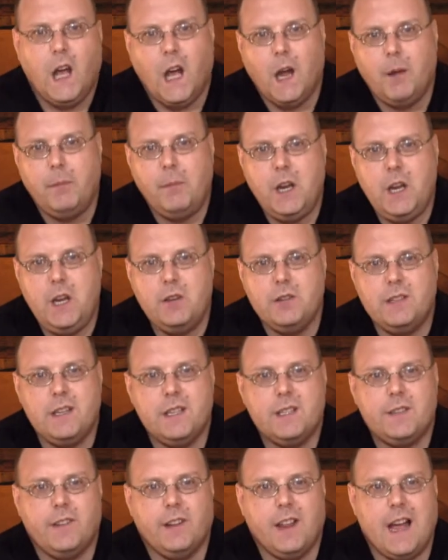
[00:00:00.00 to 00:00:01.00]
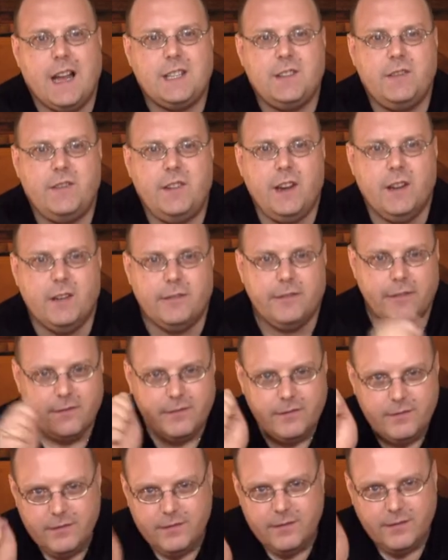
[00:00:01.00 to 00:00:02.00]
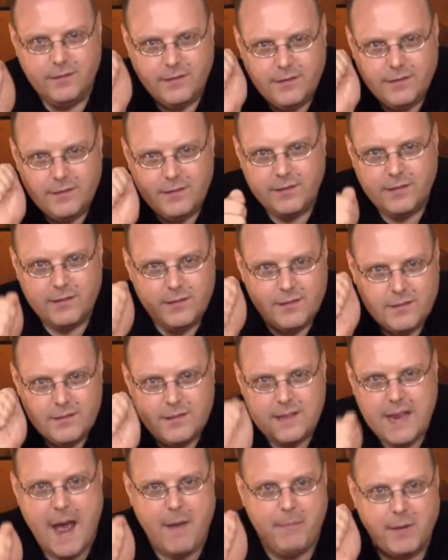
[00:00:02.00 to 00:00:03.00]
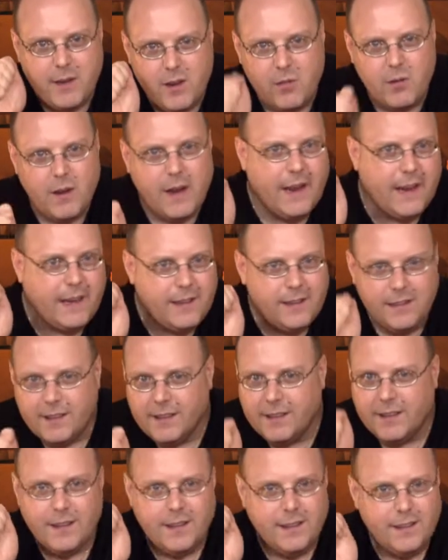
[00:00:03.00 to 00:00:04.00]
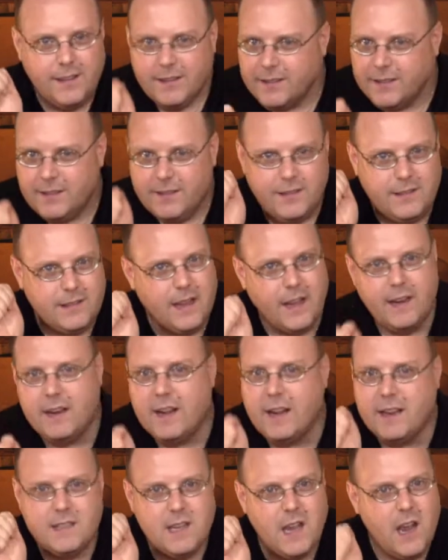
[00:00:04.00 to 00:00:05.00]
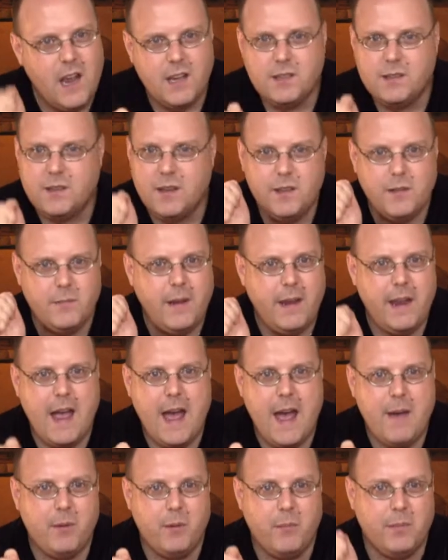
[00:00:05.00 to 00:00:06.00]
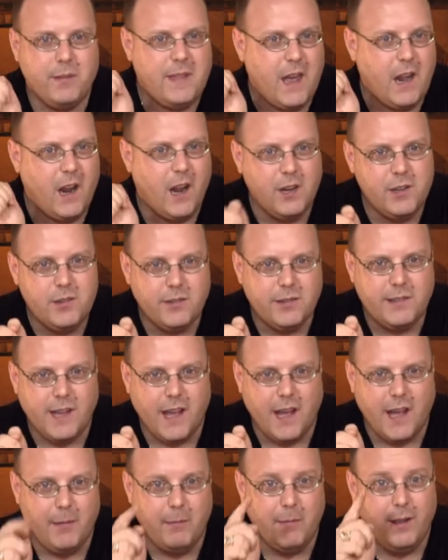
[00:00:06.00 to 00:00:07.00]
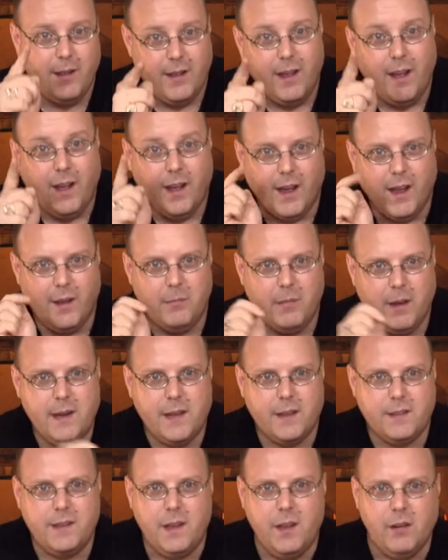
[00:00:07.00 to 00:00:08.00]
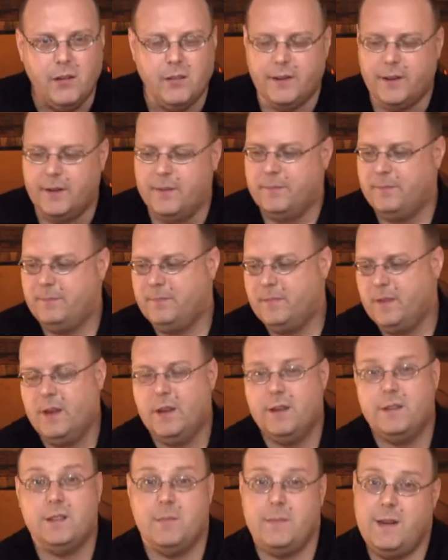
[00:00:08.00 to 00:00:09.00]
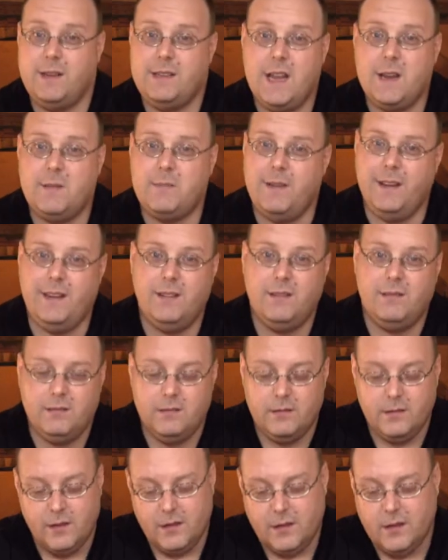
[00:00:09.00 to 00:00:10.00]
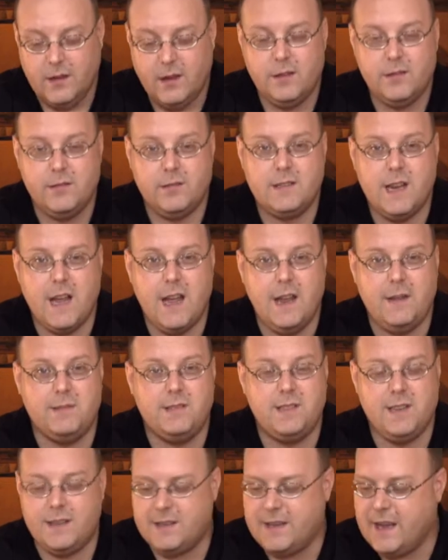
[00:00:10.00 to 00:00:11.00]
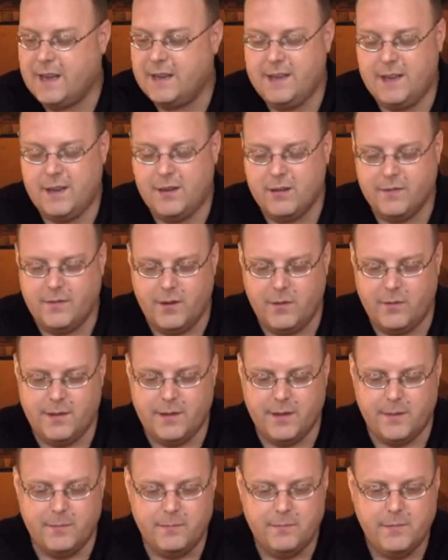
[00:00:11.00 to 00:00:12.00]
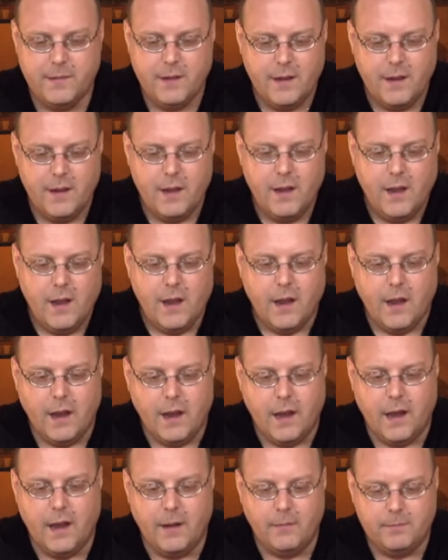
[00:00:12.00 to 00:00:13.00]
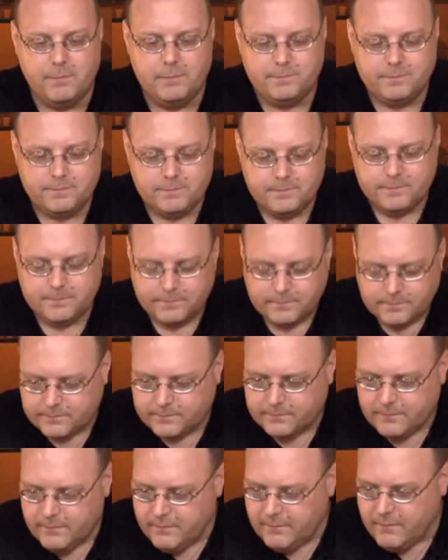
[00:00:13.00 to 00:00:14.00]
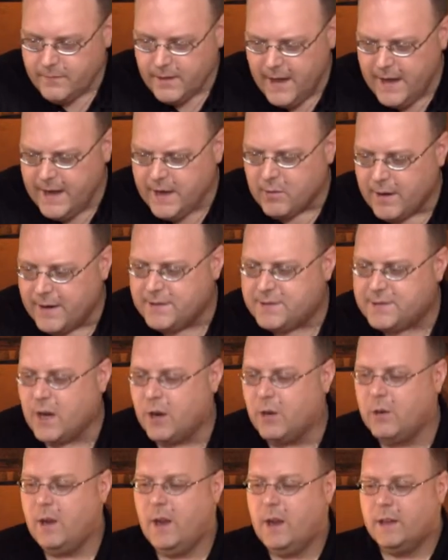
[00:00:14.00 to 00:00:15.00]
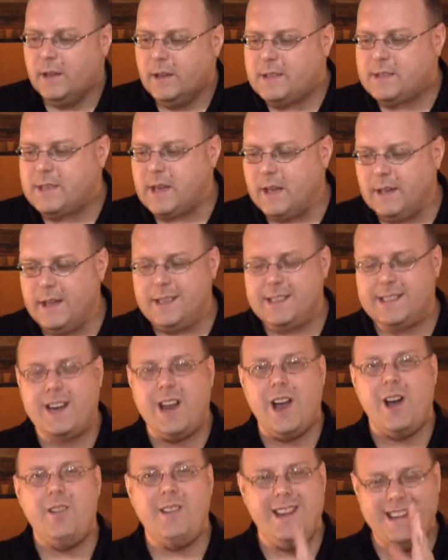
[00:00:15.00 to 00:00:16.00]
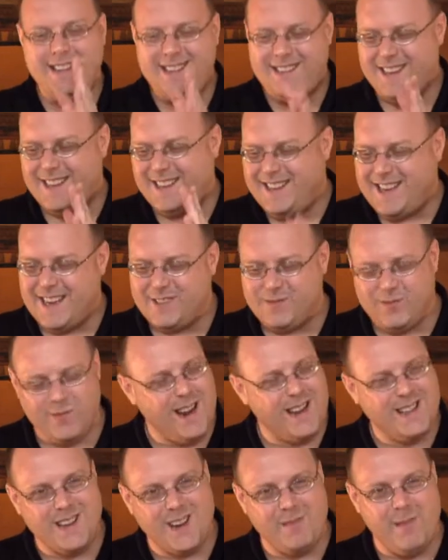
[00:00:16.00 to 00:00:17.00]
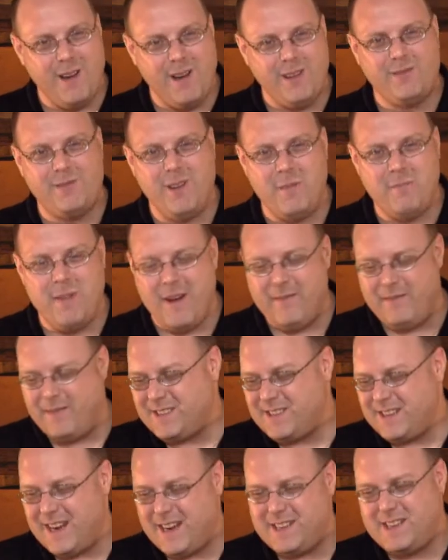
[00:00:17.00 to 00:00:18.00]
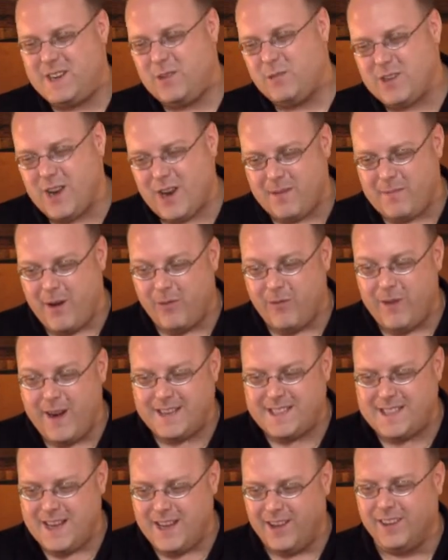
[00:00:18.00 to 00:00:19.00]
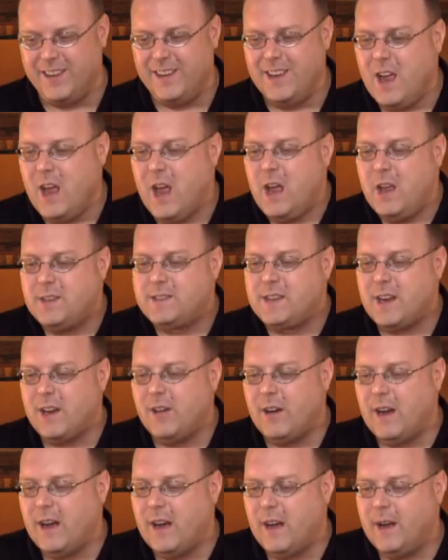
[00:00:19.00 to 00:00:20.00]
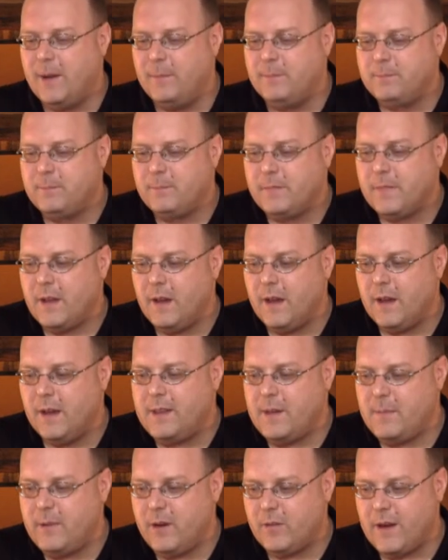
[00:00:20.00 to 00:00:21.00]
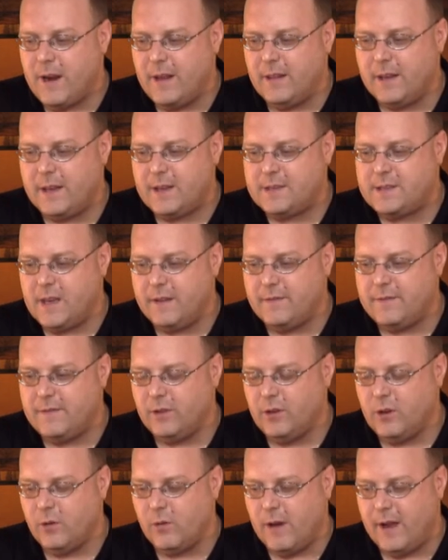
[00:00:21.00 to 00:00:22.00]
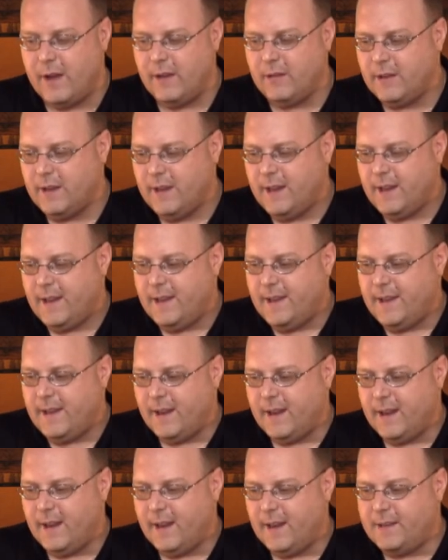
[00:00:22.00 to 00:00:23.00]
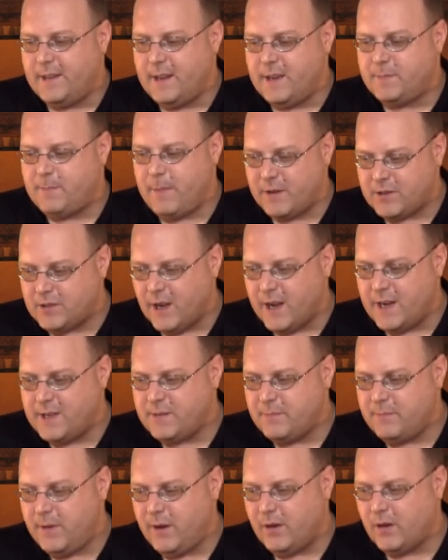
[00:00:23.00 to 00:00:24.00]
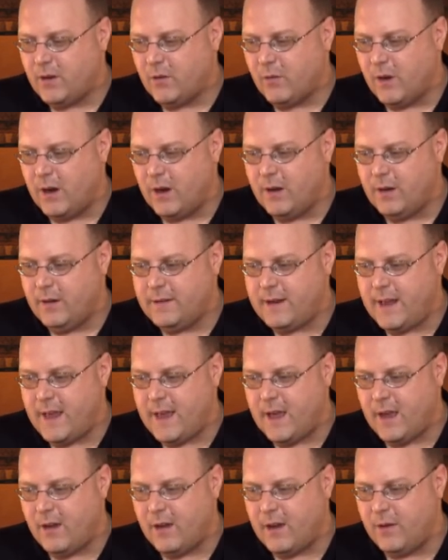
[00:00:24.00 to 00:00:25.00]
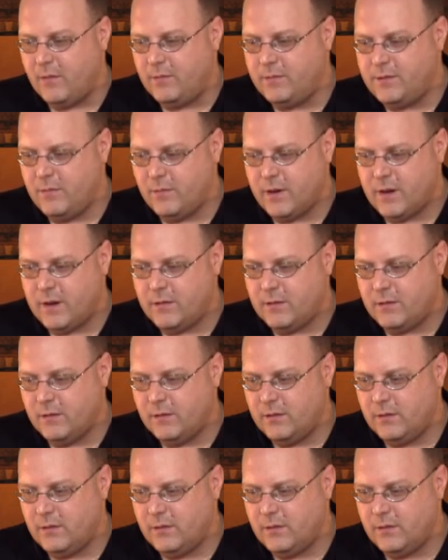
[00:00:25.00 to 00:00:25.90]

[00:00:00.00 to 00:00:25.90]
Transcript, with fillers: I'm going to use his philosophy of tapping away. 99 times nothing may happen, but that hundredth time I might get the interview. So it may take me 100 times to get the interview with him. Um, Anyway, so let's uh, let's go into this. We're not talking about Gregg Popovich and AZ. We're talking about Rex Hill. So um, uh, they've been around, like I said, for a little while. Uh, they specialize in Pinot Noir. Now, I do want to,